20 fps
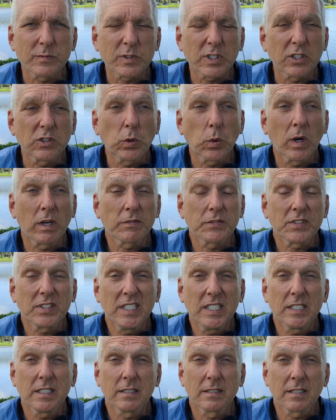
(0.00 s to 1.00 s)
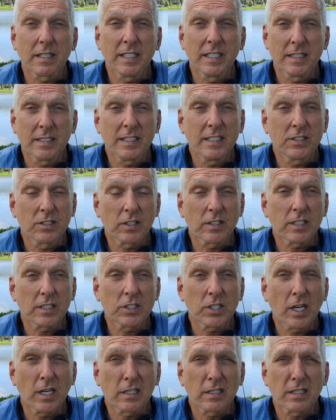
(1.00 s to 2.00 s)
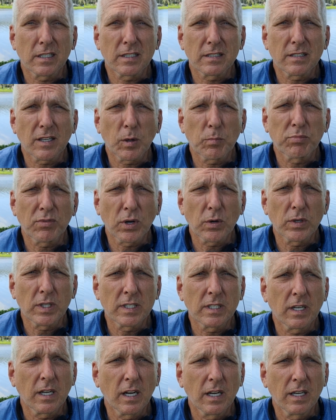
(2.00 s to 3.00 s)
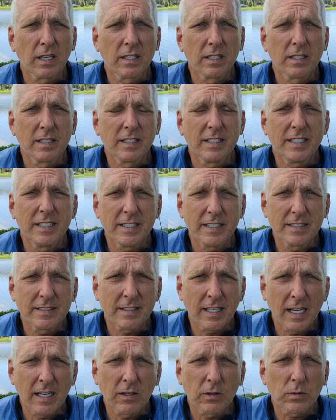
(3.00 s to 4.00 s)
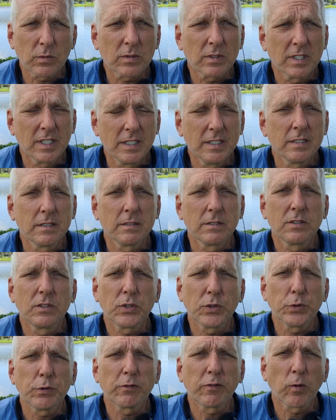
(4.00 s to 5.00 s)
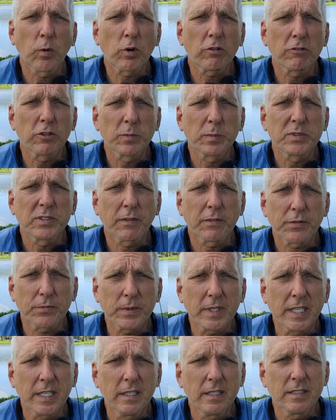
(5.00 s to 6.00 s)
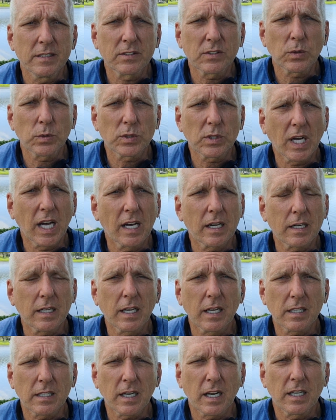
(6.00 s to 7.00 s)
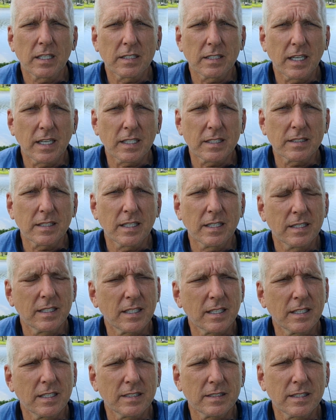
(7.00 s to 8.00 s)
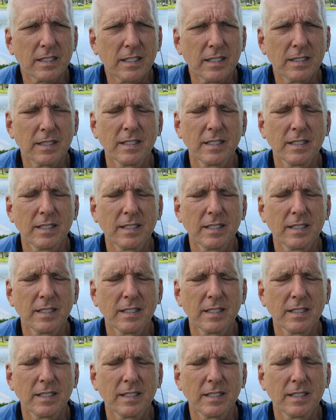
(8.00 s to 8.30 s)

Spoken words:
12 seeds in each of the chakras are broken down into 4 groups of 3. Iskutari Arhanata Aryata.